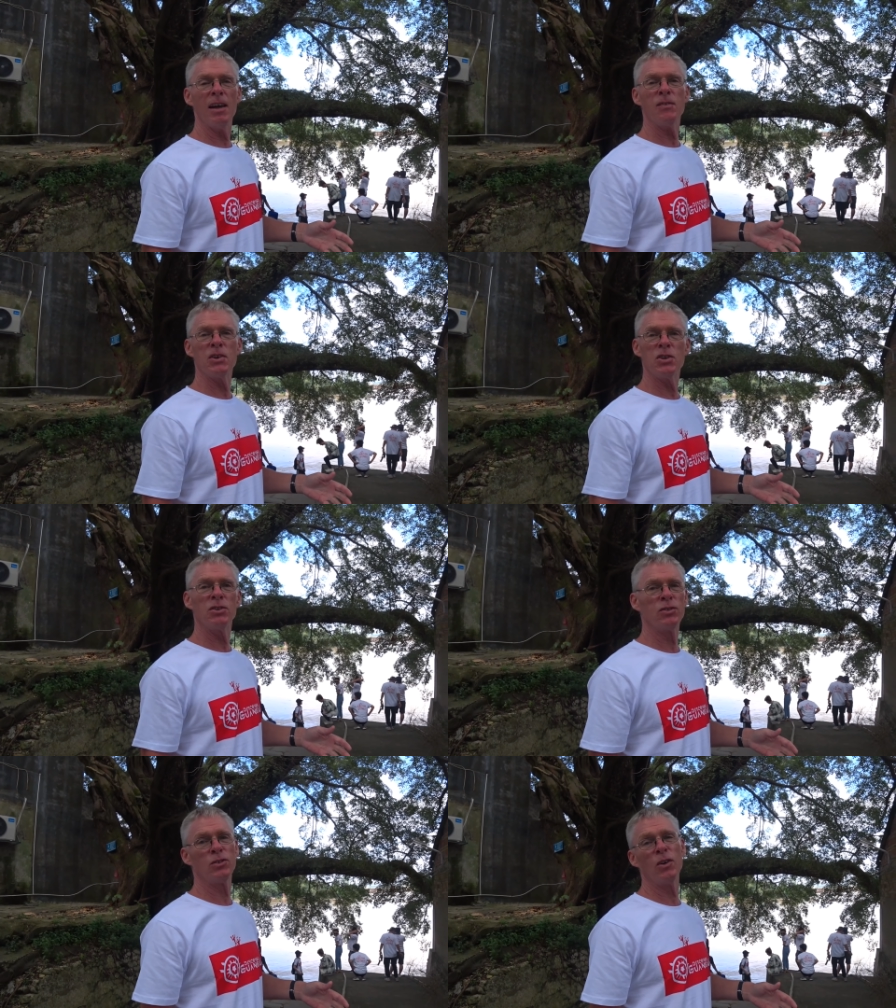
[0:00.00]
left it
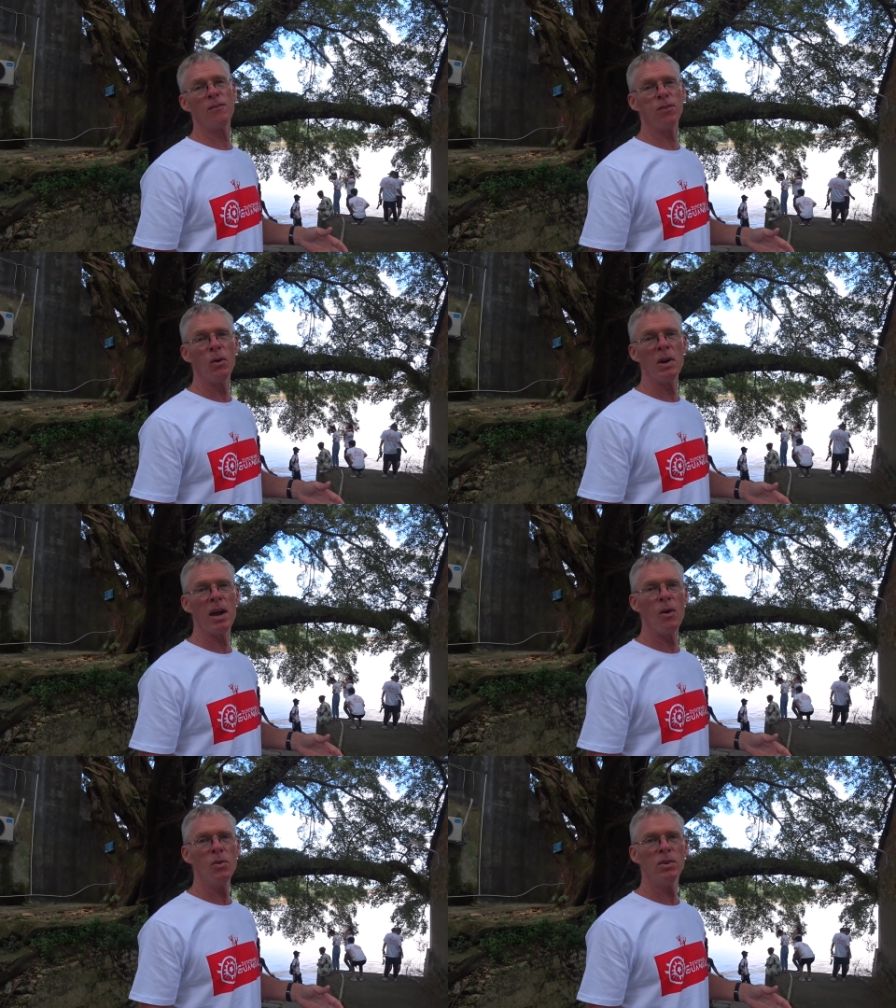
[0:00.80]
just sort of
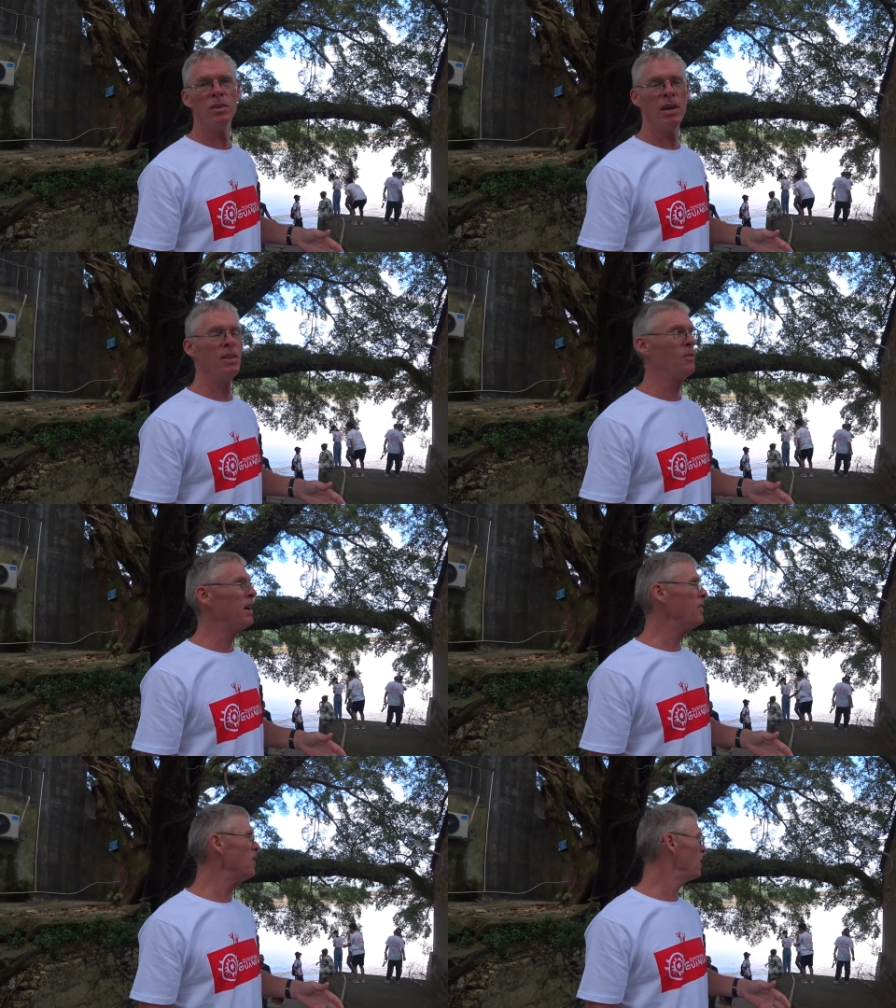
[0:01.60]
floating out in the
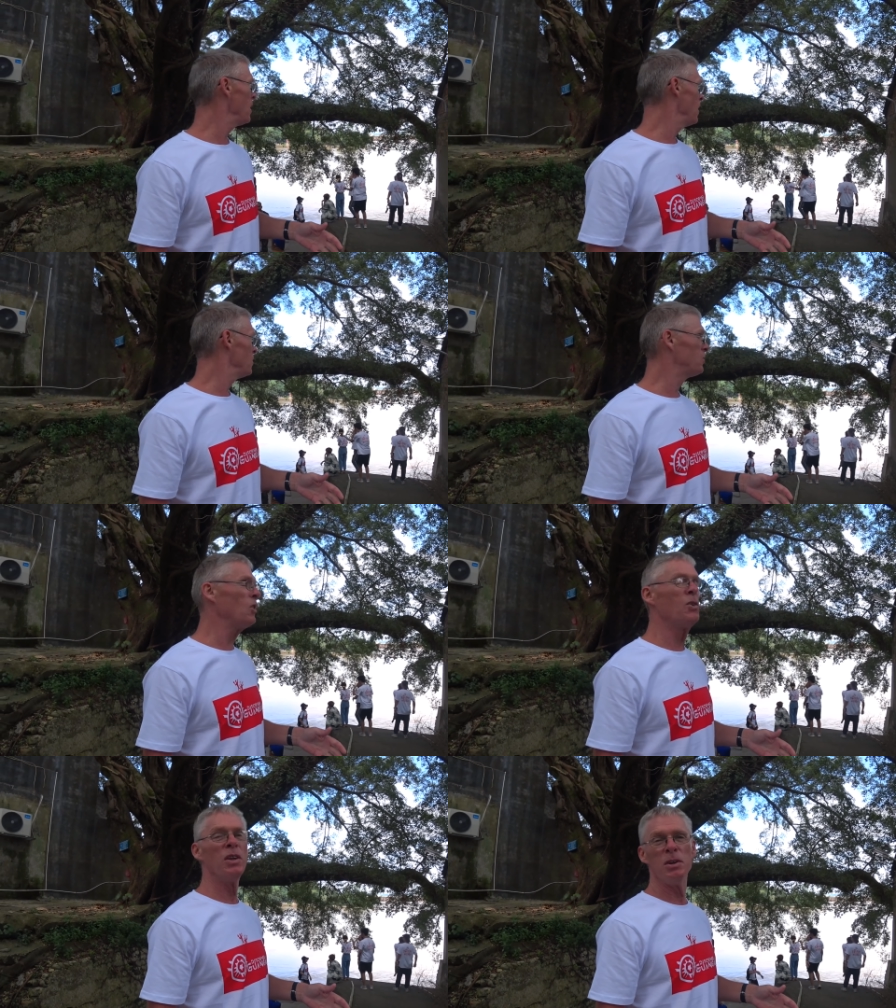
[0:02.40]
river
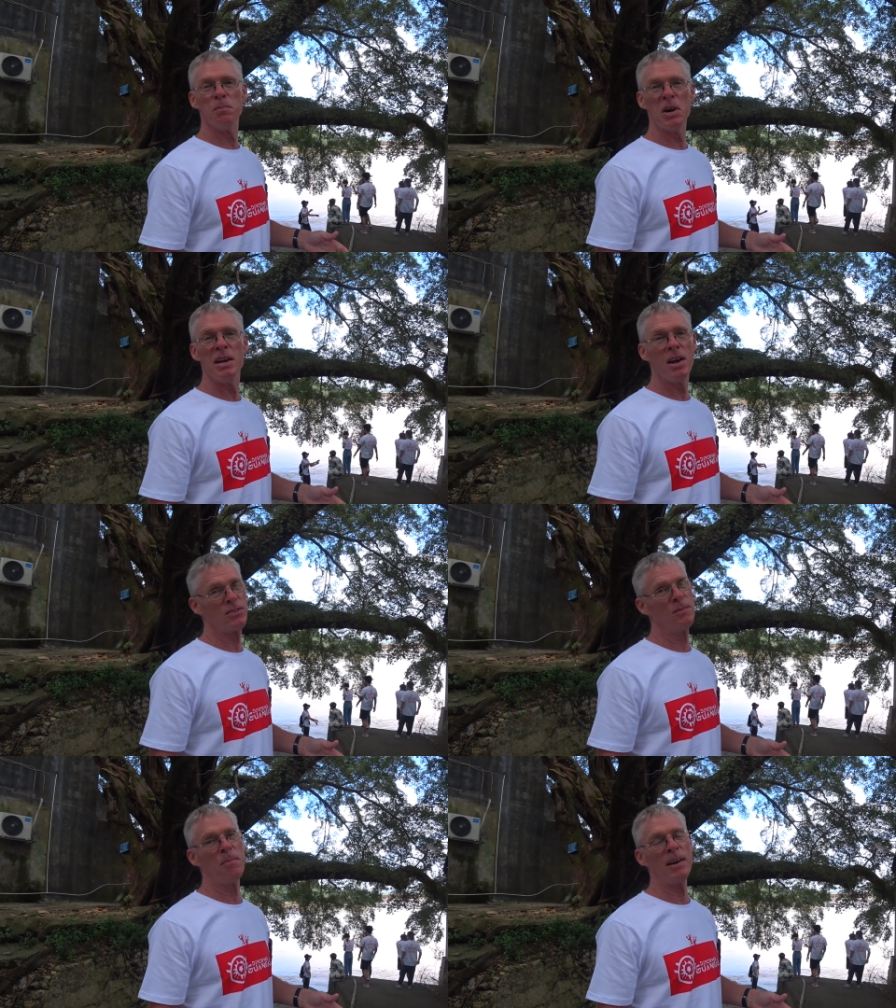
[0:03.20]
so the debris
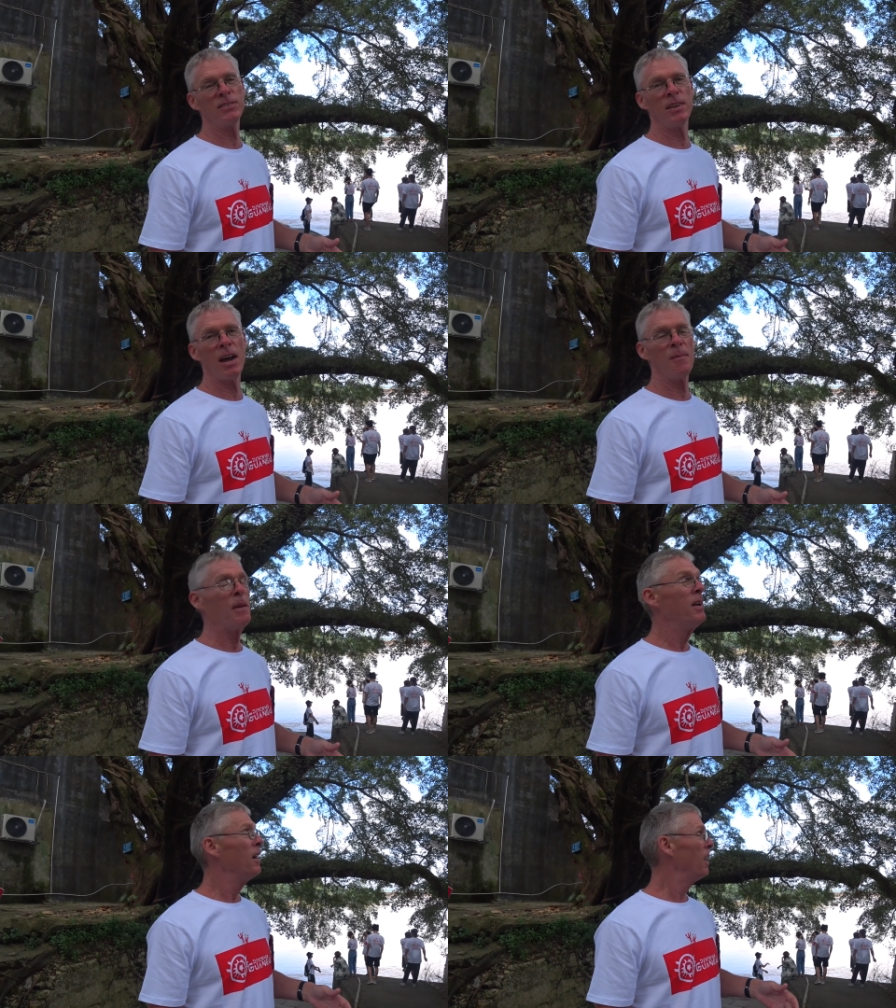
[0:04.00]
doesn't bust it up.
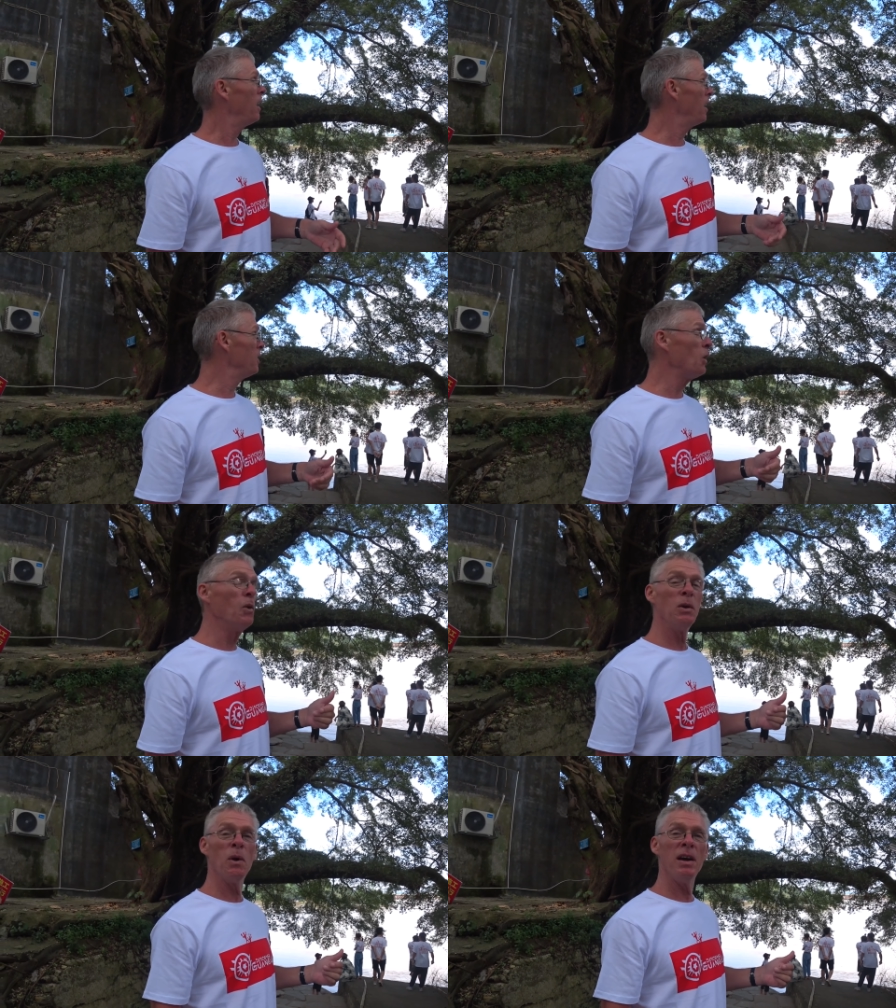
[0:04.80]
The
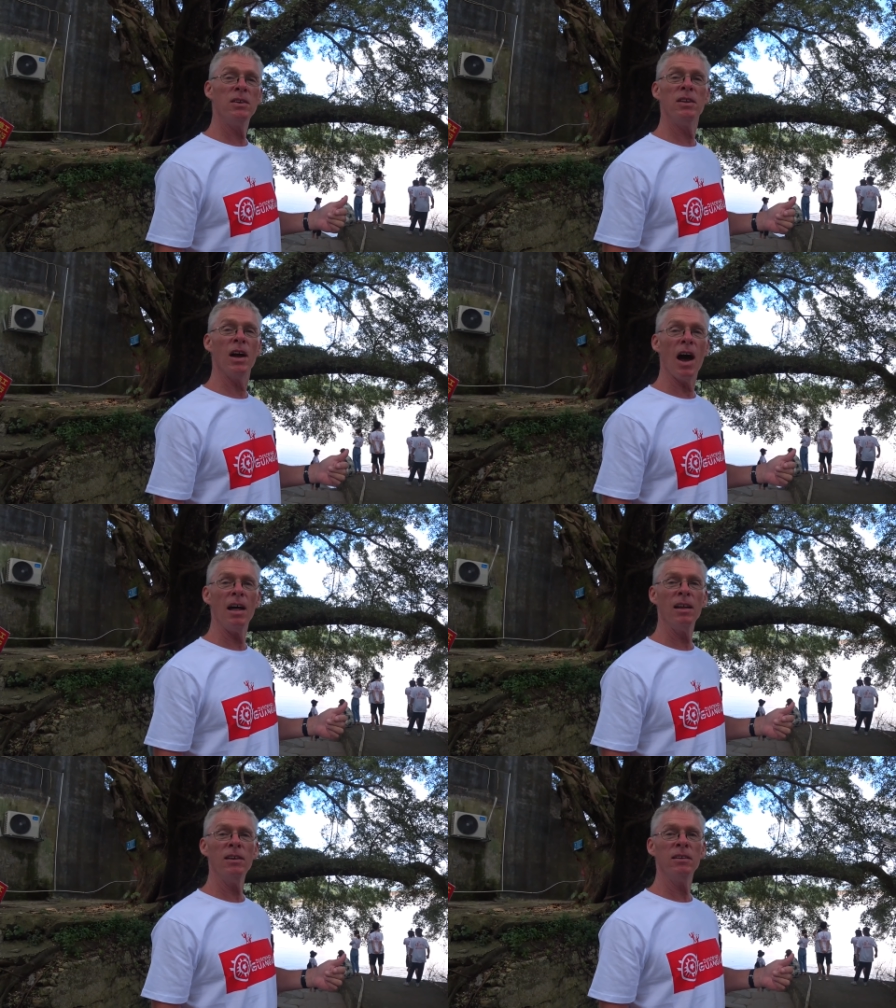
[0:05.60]
only way to the
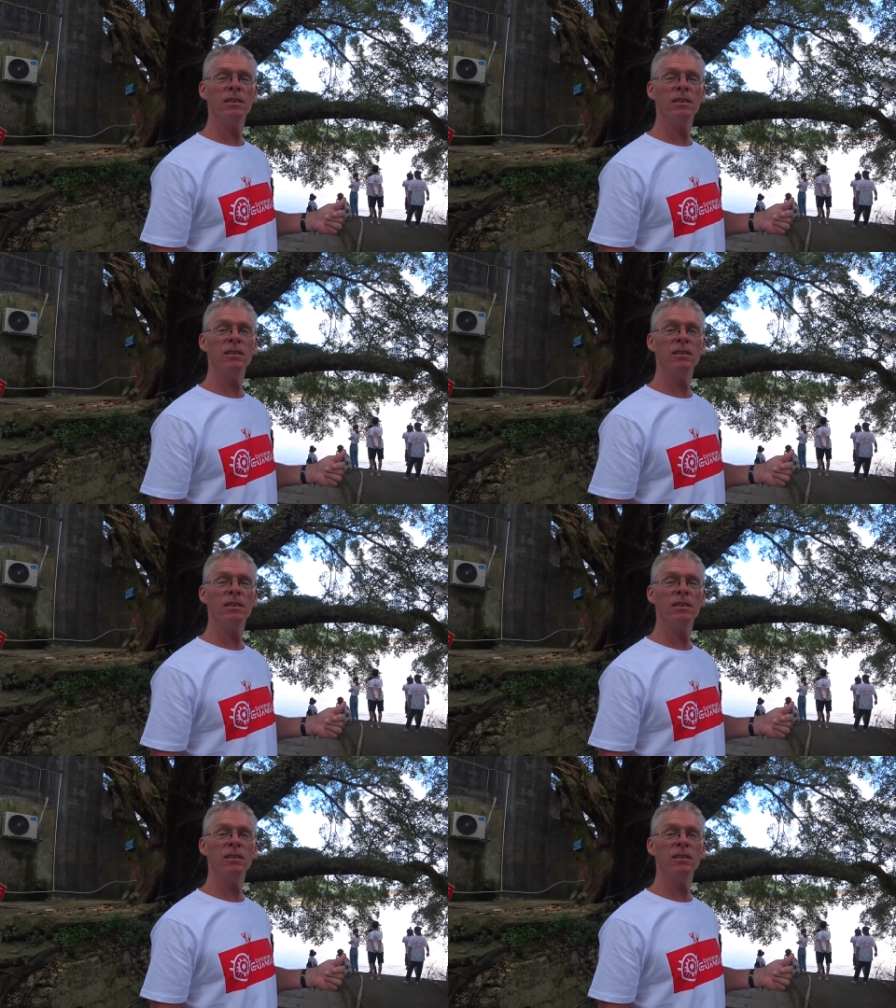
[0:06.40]
island